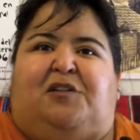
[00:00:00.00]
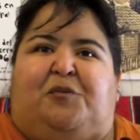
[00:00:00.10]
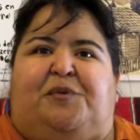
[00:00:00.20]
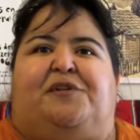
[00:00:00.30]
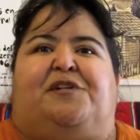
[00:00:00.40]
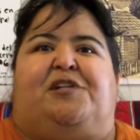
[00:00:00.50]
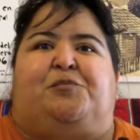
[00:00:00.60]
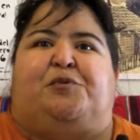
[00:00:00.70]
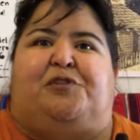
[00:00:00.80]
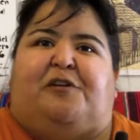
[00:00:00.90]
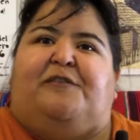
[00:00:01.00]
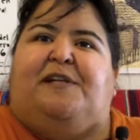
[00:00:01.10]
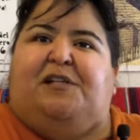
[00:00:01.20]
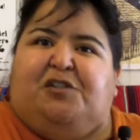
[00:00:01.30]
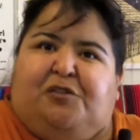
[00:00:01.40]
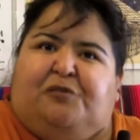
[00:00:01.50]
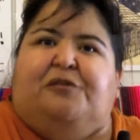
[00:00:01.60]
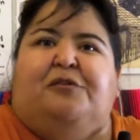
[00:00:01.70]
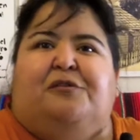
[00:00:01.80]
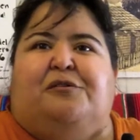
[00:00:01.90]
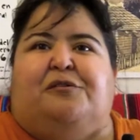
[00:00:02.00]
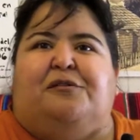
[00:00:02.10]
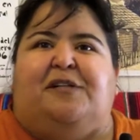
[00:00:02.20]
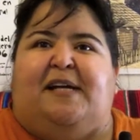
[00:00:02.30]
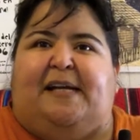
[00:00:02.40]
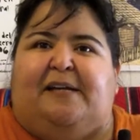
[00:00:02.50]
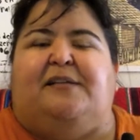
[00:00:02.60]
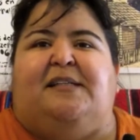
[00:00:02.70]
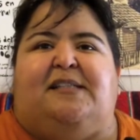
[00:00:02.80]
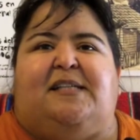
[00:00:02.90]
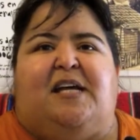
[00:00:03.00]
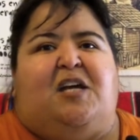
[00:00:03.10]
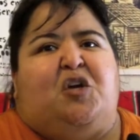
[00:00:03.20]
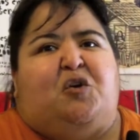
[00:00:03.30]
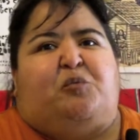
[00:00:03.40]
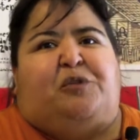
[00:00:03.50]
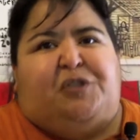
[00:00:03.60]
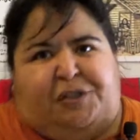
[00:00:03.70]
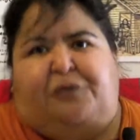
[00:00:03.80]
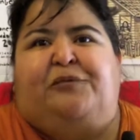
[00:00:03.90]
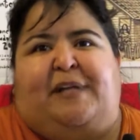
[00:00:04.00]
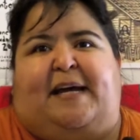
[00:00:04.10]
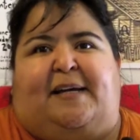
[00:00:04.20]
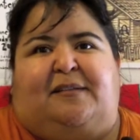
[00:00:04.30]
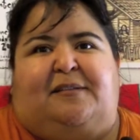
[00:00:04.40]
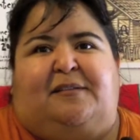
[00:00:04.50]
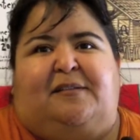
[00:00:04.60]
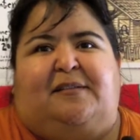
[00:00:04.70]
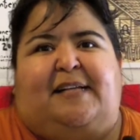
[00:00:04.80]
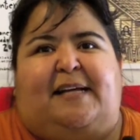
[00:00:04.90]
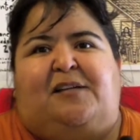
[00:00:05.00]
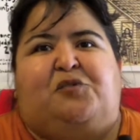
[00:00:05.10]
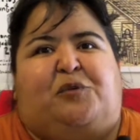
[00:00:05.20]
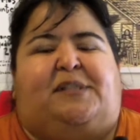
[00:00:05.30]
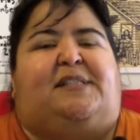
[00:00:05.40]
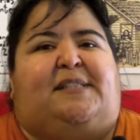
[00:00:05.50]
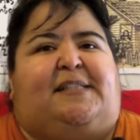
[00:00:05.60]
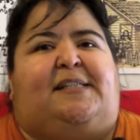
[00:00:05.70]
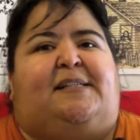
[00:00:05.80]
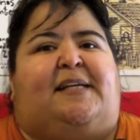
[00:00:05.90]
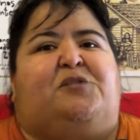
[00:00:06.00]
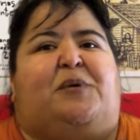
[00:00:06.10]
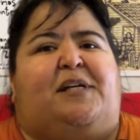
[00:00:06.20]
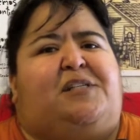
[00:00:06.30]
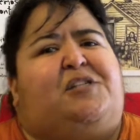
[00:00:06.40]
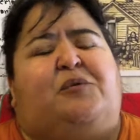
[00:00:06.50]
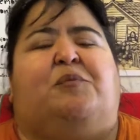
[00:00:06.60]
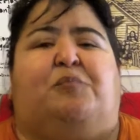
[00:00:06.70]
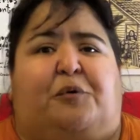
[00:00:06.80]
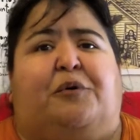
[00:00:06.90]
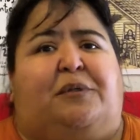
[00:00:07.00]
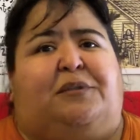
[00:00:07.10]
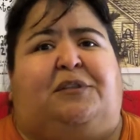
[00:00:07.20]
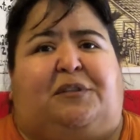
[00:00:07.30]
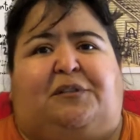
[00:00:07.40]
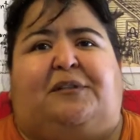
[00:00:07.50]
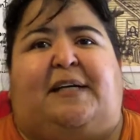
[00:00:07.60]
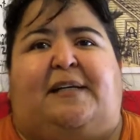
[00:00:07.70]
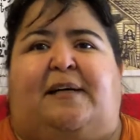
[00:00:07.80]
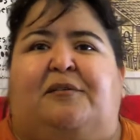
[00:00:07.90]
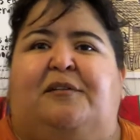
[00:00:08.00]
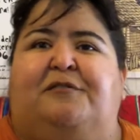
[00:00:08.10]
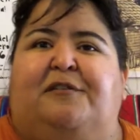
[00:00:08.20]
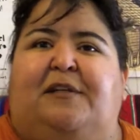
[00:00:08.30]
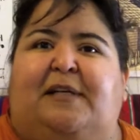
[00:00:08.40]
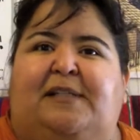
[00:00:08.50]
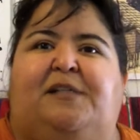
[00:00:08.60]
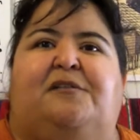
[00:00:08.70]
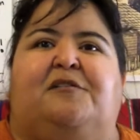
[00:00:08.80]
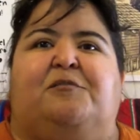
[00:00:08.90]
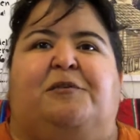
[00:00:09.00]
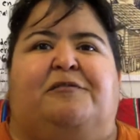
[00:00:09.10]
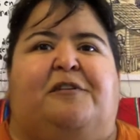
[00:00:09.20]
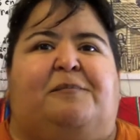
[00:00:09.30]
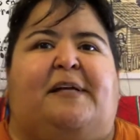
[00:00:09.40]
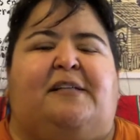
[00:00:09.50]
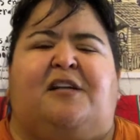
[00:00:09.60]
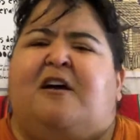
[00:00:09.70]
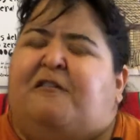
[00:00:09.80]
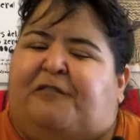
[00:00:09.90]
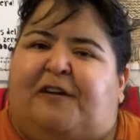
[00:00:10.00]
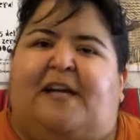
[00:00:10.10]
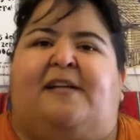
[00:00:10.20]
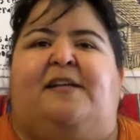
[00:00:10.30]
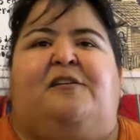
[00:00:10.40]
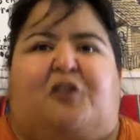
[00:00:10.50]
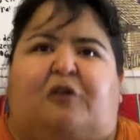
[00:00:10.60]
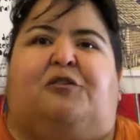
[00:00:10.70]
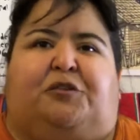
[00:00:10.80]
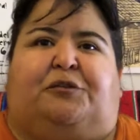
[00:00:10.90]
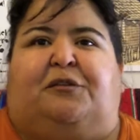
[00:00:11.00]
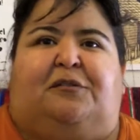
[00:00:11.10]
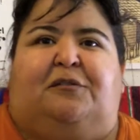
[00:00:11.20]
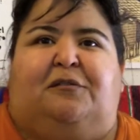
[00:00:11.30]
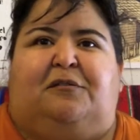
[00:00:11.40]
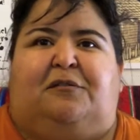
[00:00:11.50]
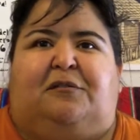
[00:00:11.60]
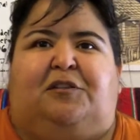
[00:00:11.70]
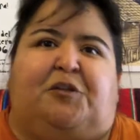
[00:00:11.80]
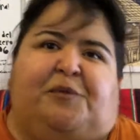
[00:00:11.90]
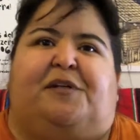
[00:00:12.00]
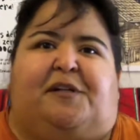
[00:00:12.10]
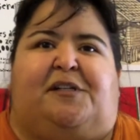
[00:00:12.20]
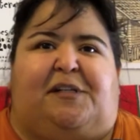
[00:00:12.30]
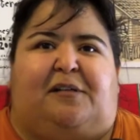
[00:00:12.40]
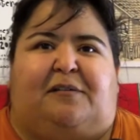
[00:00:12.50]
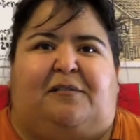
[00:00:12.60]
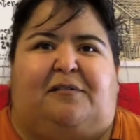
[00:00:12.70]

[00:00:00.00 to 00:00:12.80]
communities, preserving historical areas will show that. That is what is needed. That's why it's so important to do that, not only for the Latinos, but for the blacks, for any cultural community.